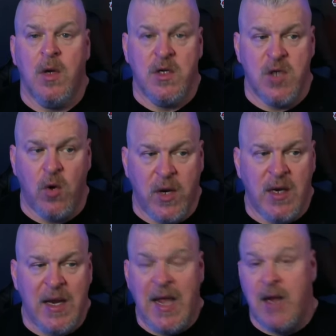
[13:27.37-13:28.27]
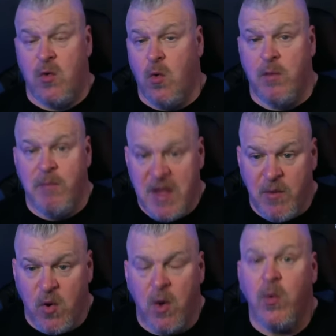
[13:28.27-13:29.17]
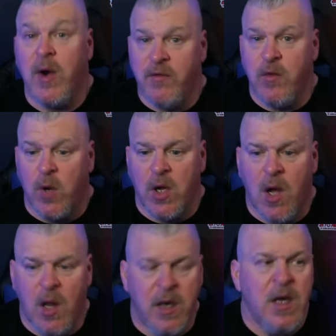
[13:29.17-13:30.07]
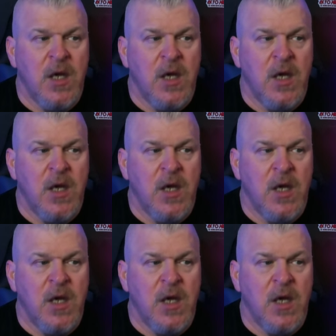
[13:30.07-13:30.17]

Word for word: token and or meme coin, whatever you want to call it.